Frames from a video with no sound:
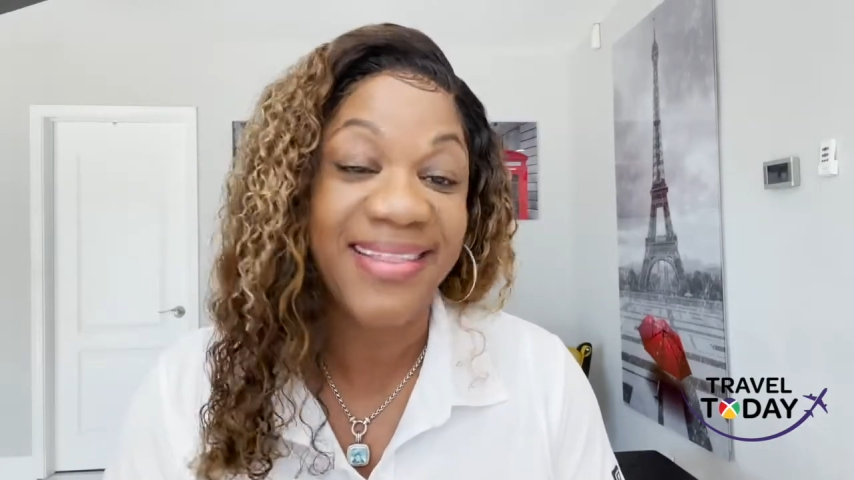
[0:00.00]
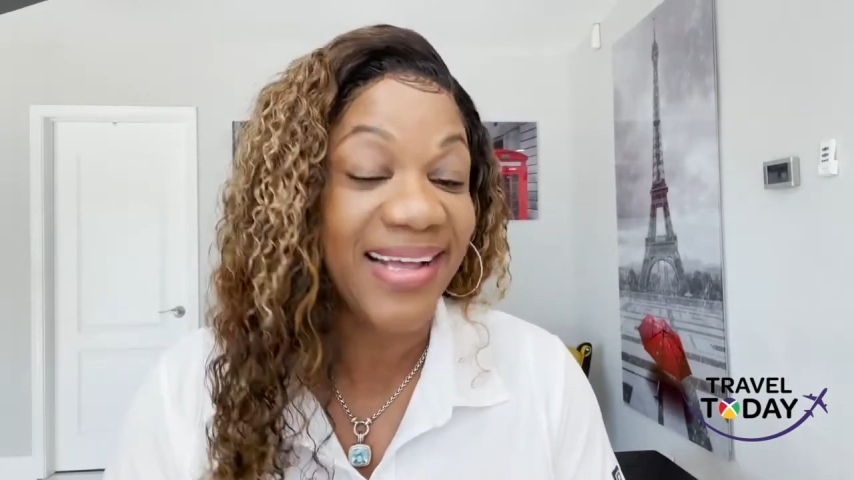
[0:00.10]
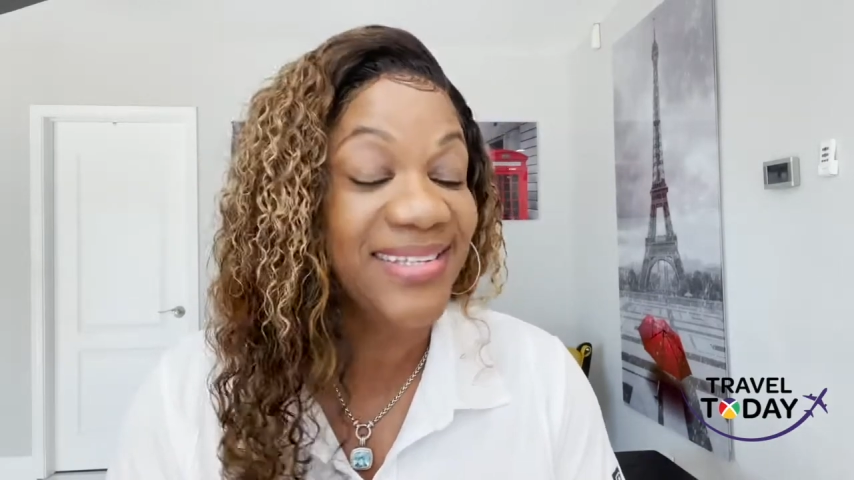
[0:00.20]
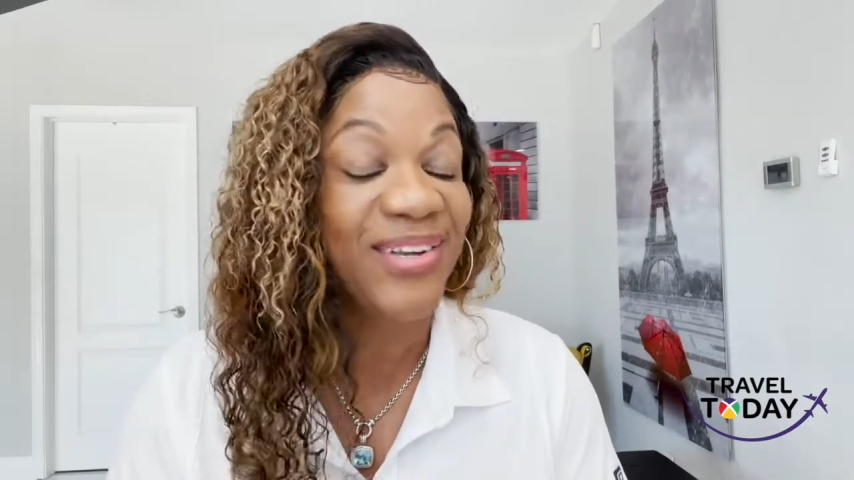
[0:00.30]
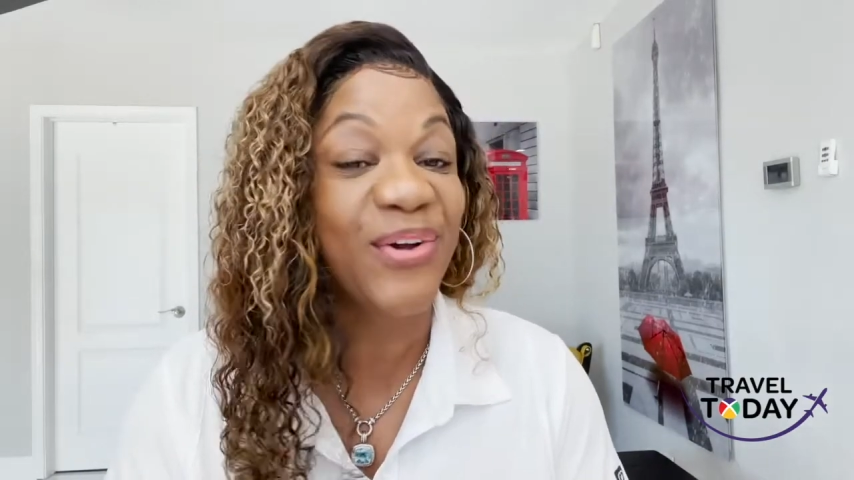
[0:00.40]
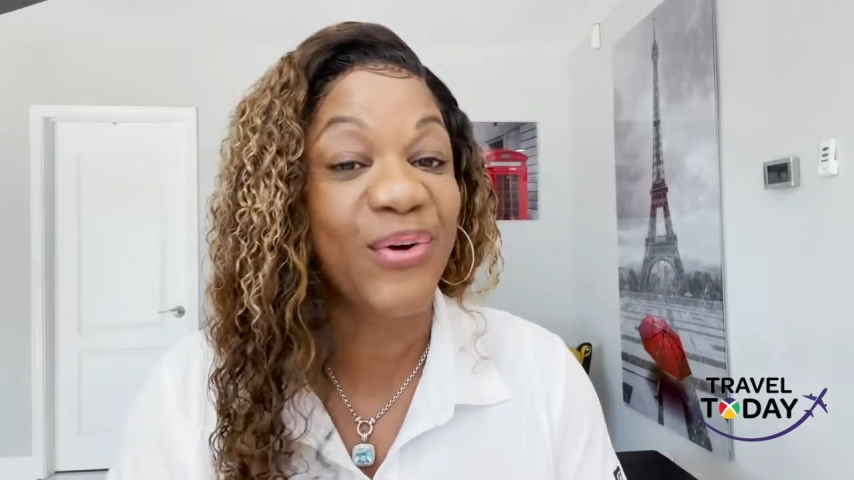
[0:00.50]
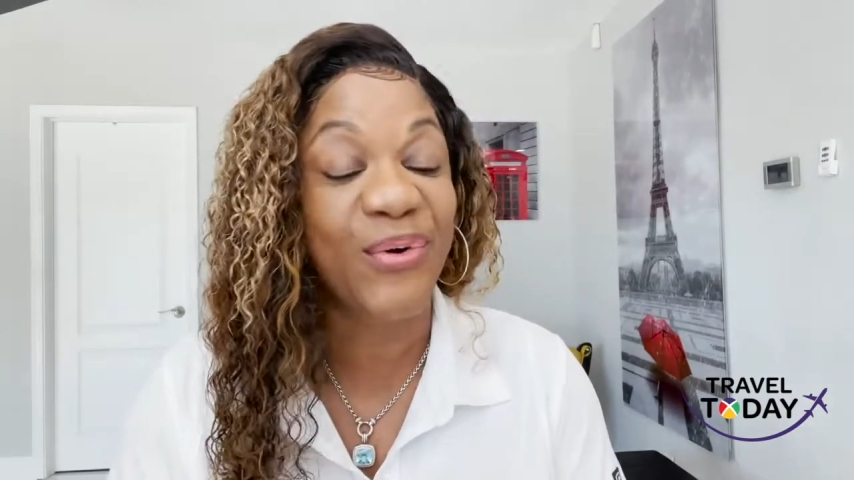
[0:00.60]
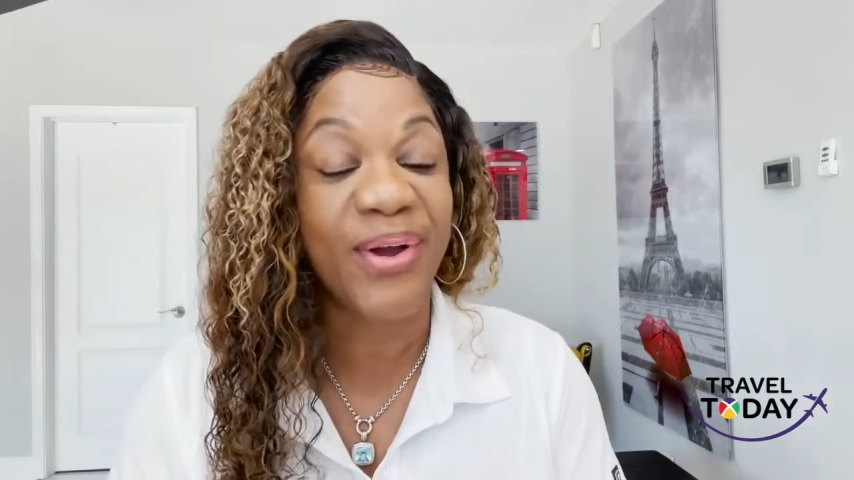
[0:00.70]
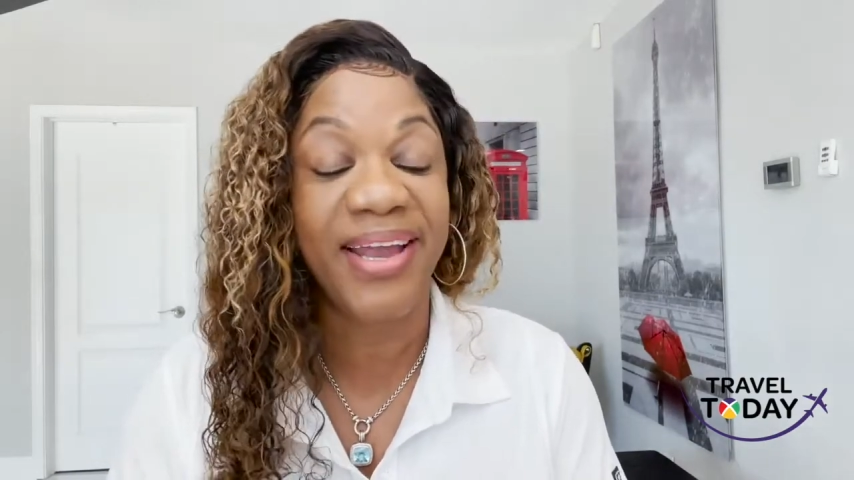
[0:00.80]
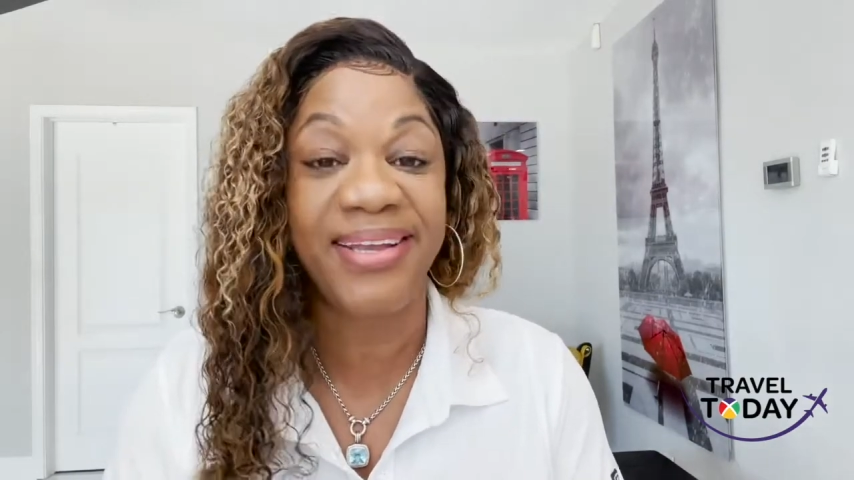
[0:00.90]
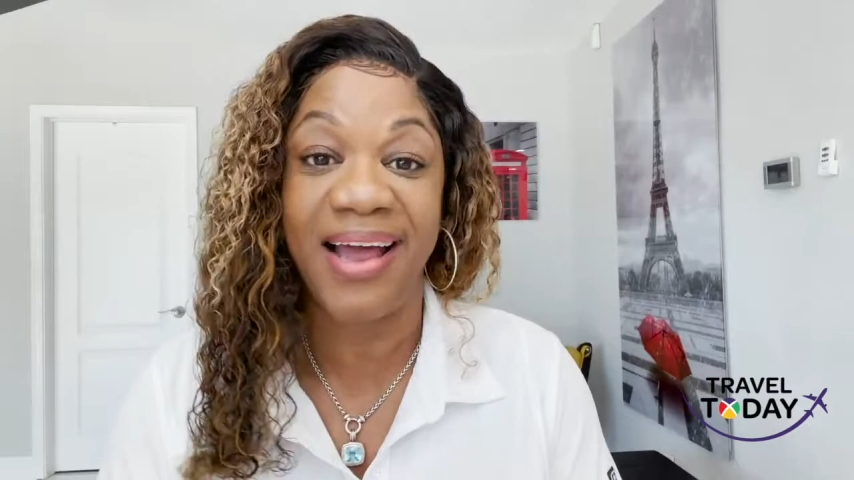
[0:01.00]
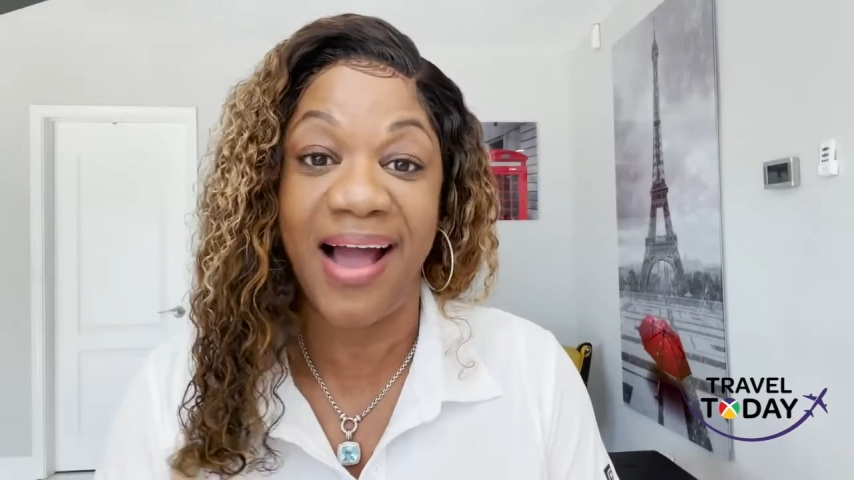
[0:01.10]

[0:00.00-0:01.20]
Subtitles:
that's a great